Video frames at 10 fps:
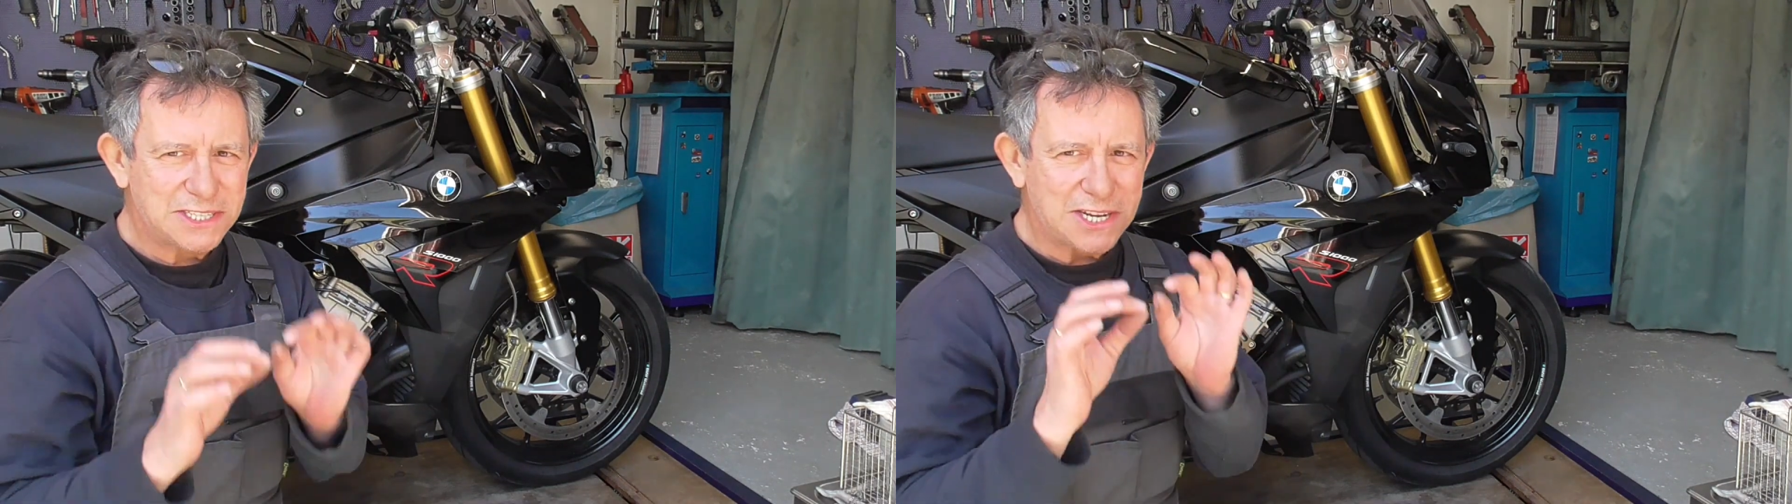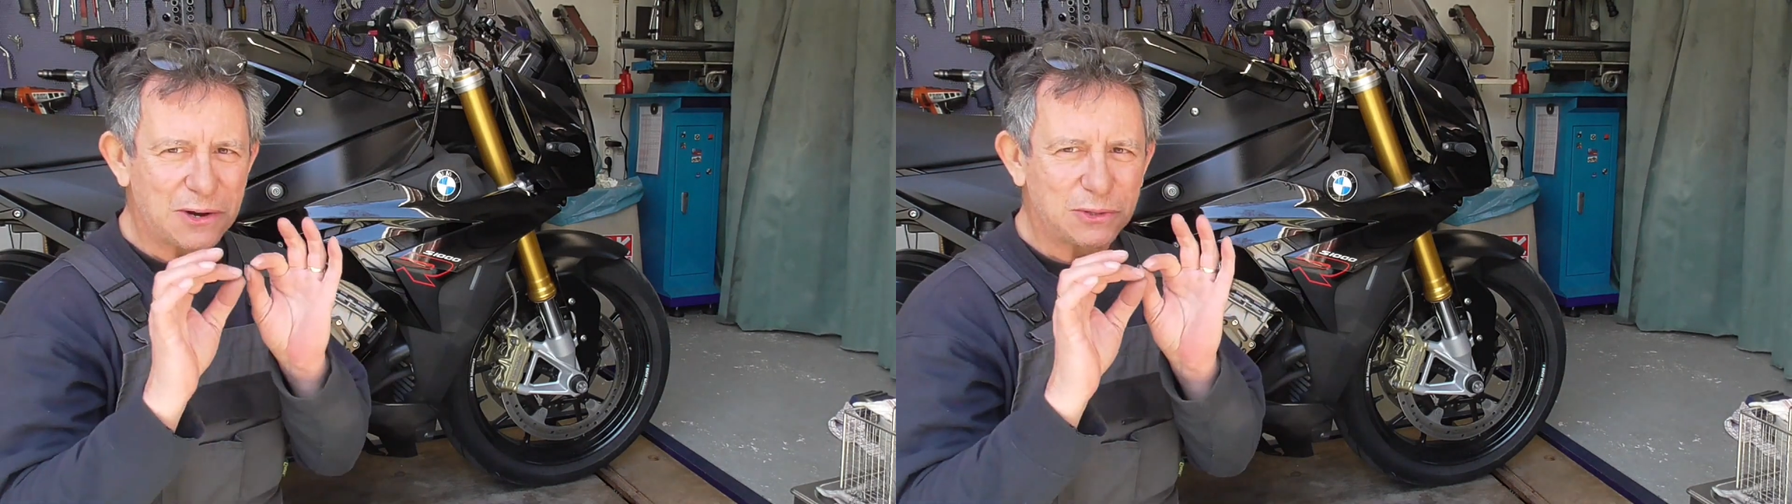
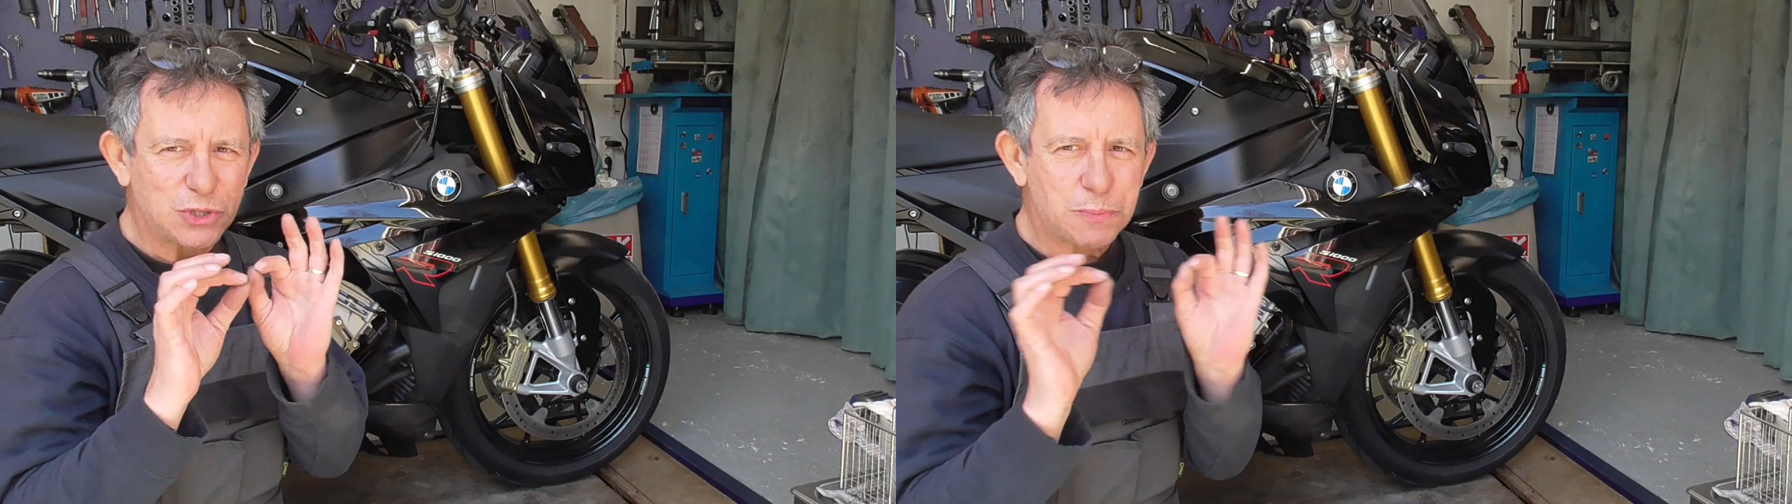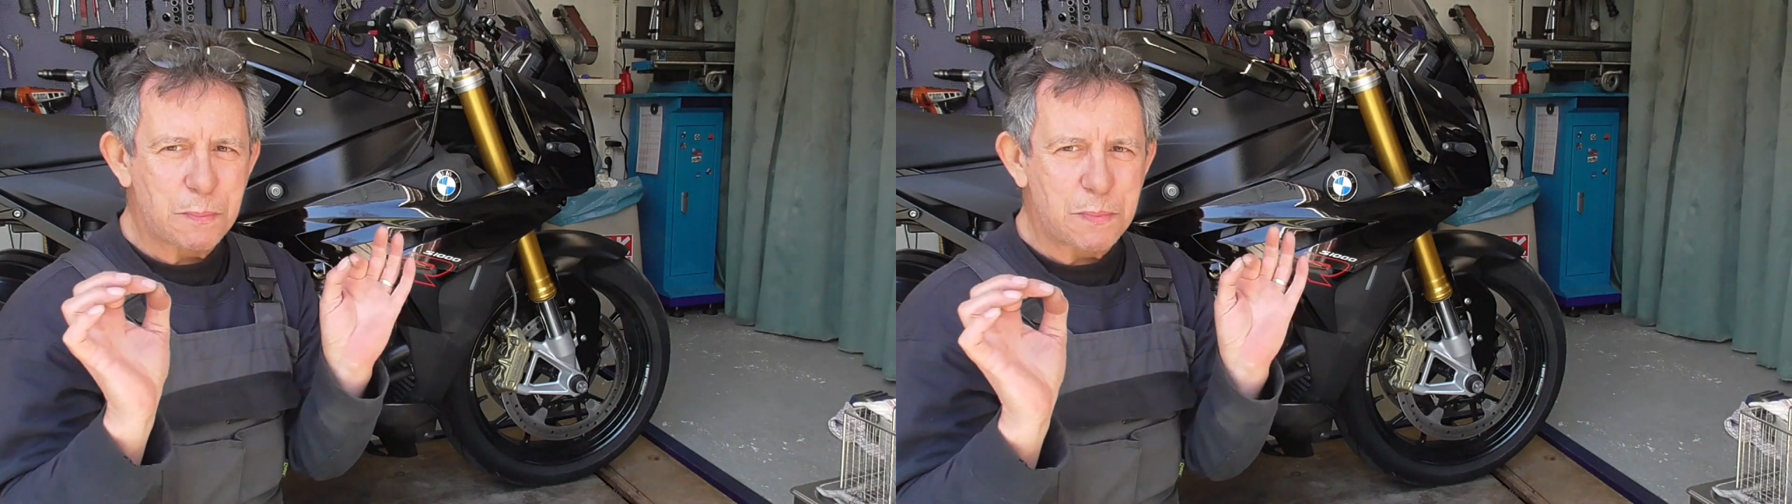
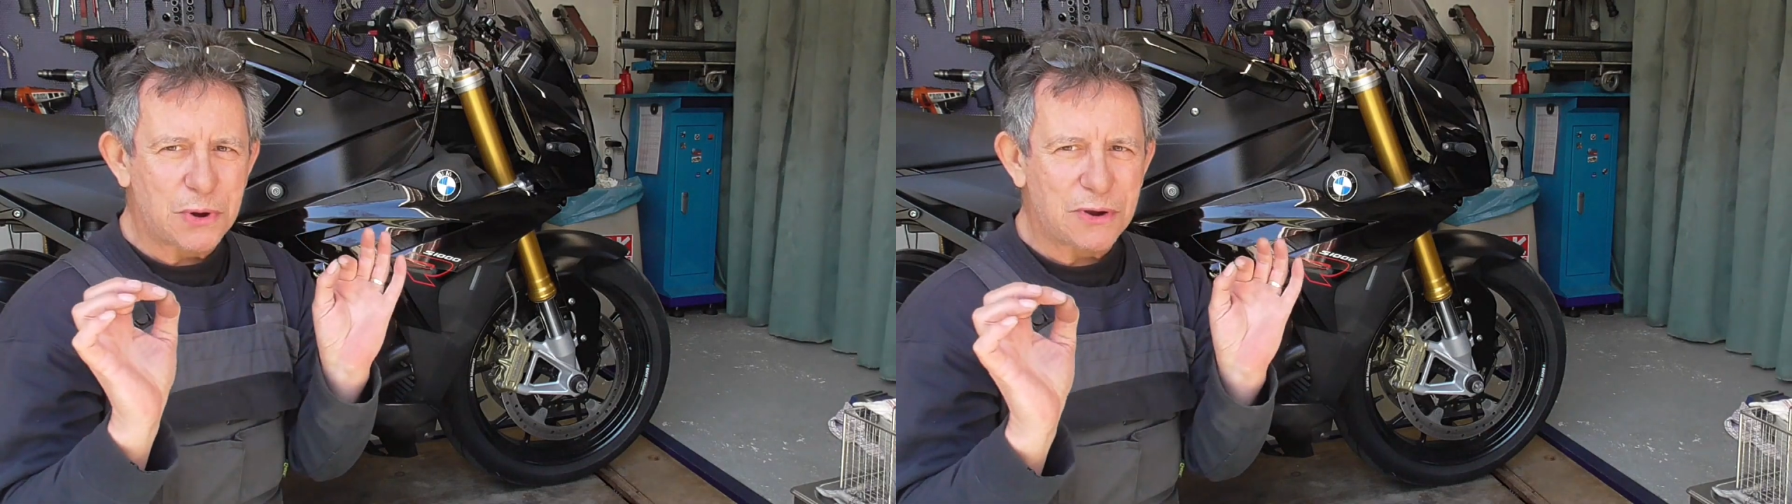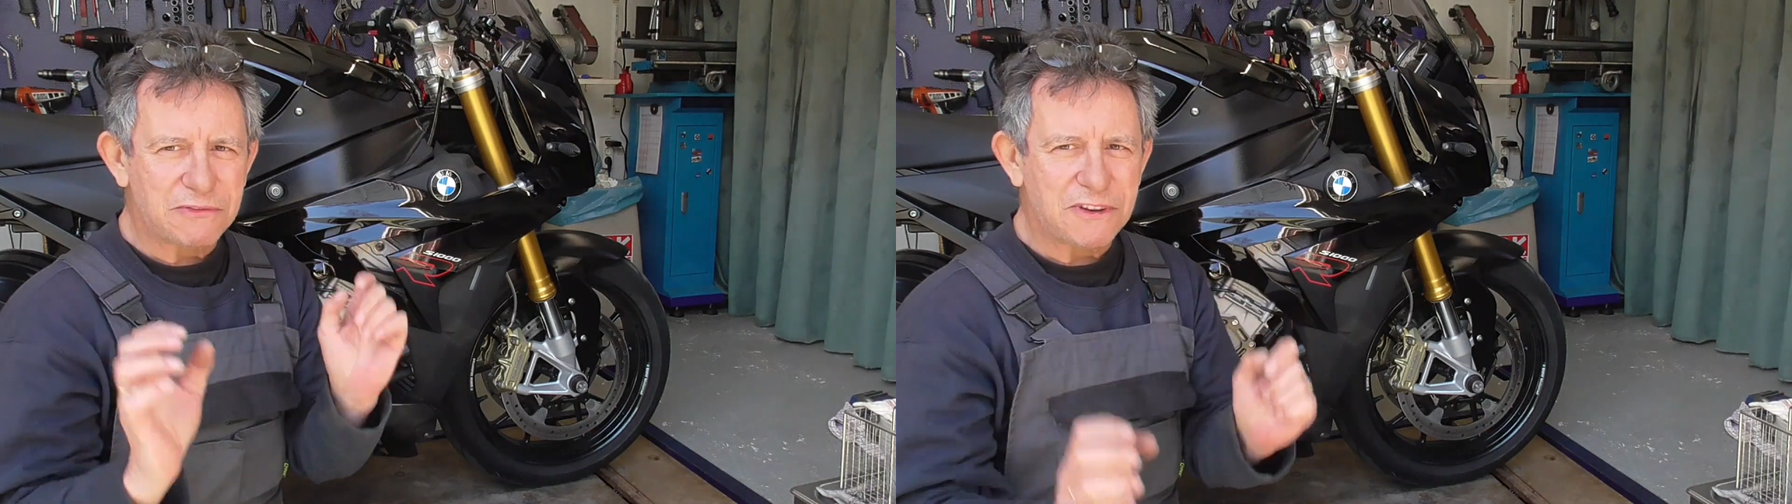sounds
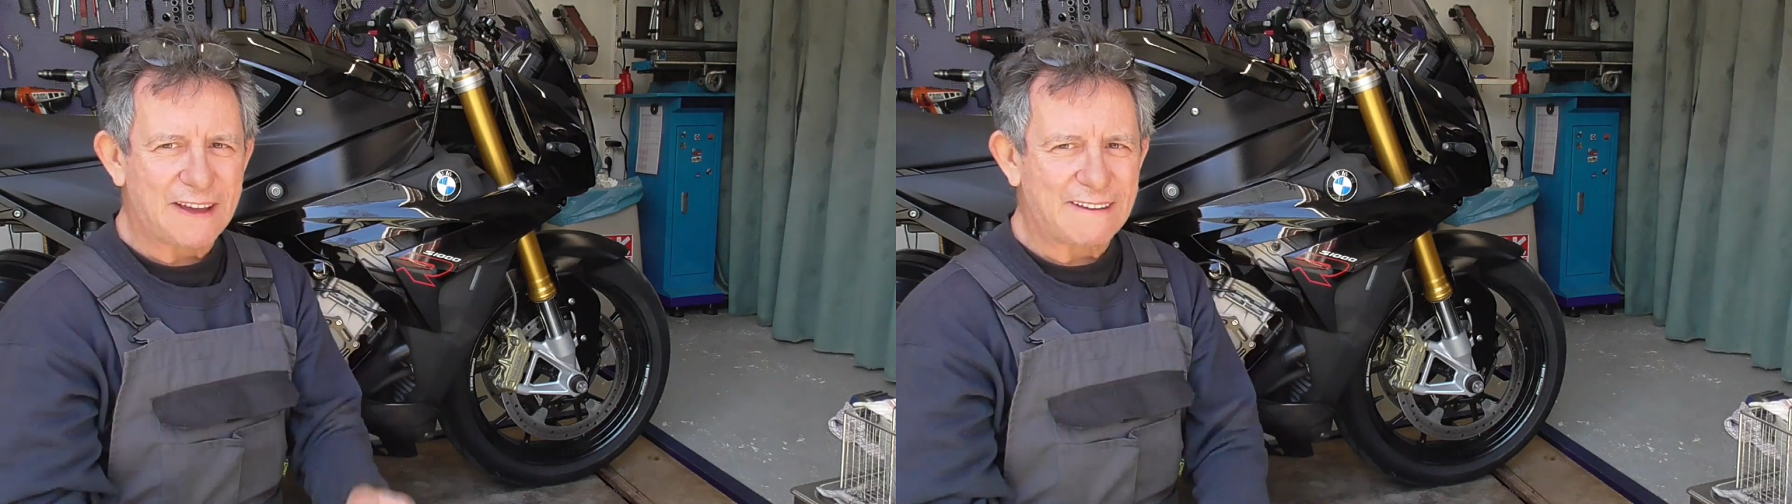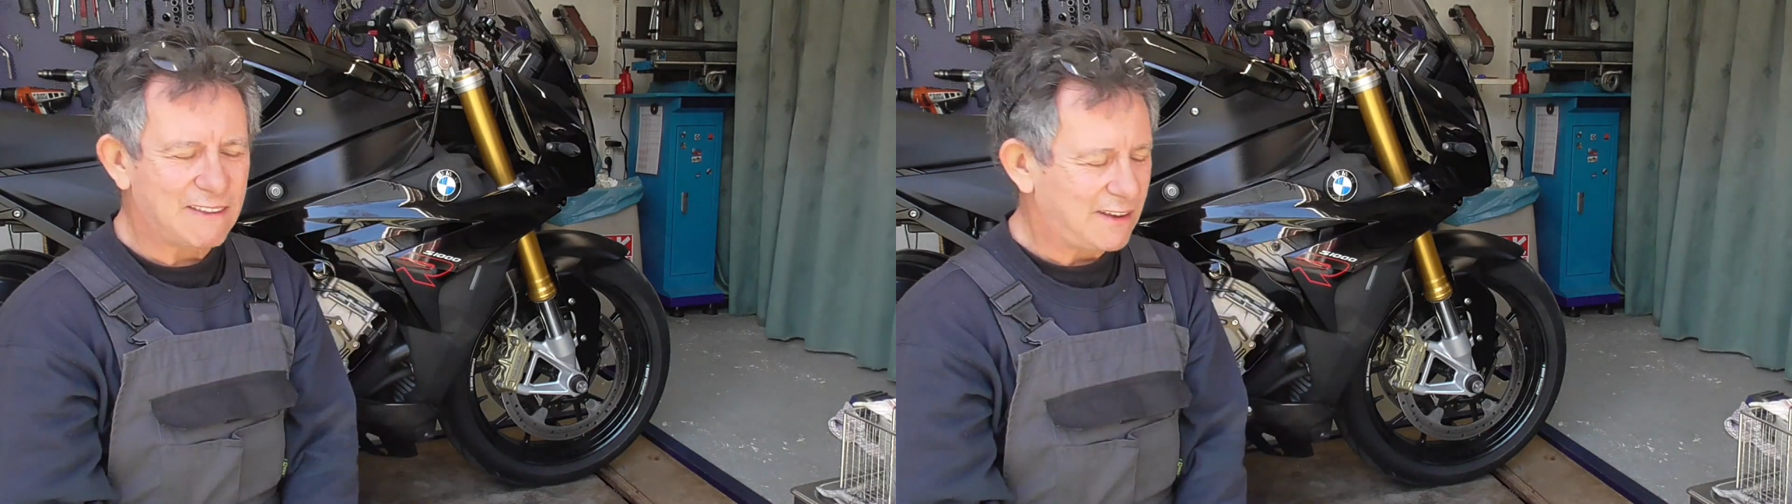
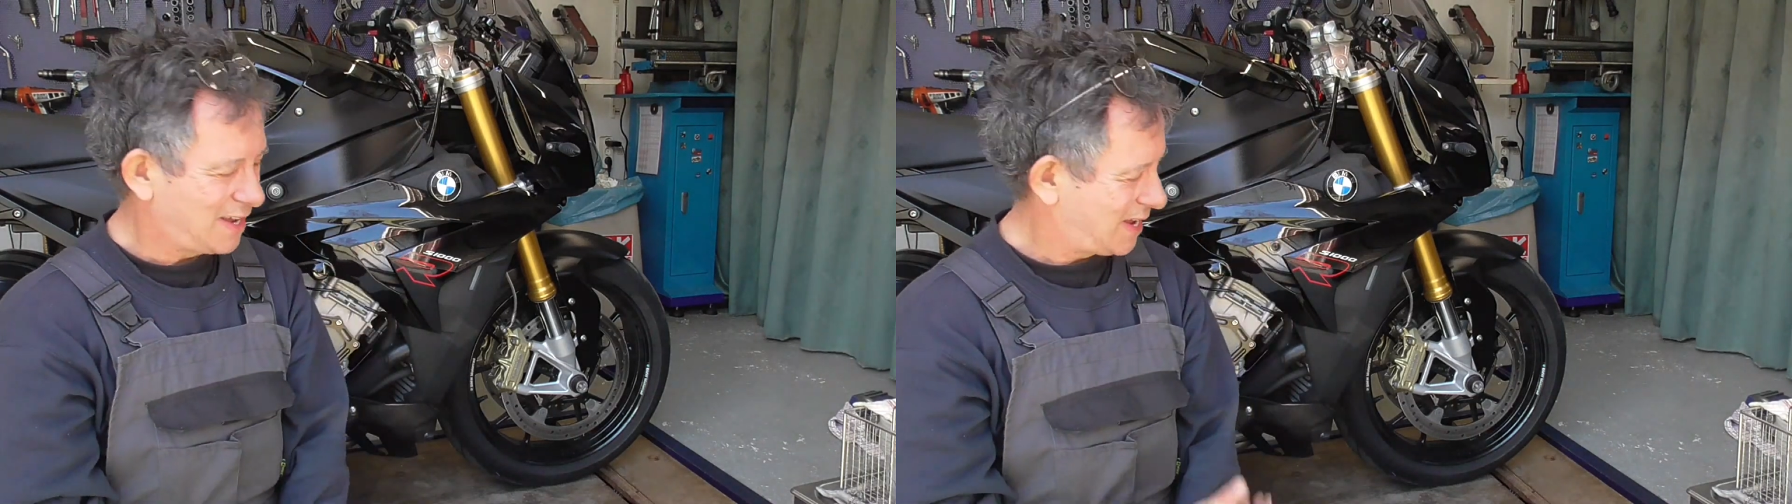perfect.